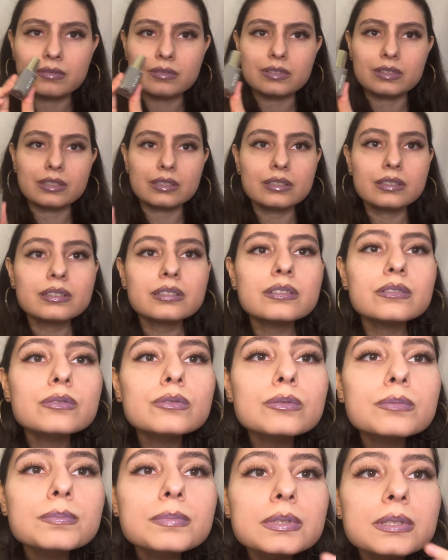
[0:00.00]
this
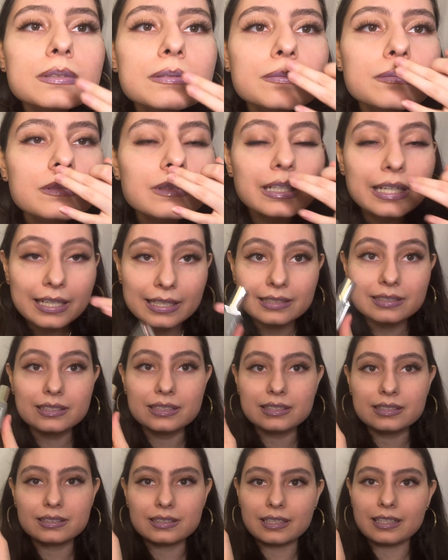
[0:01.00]
has a
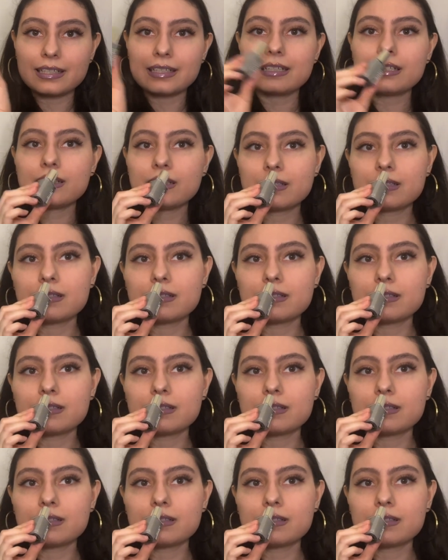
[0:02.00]
scent.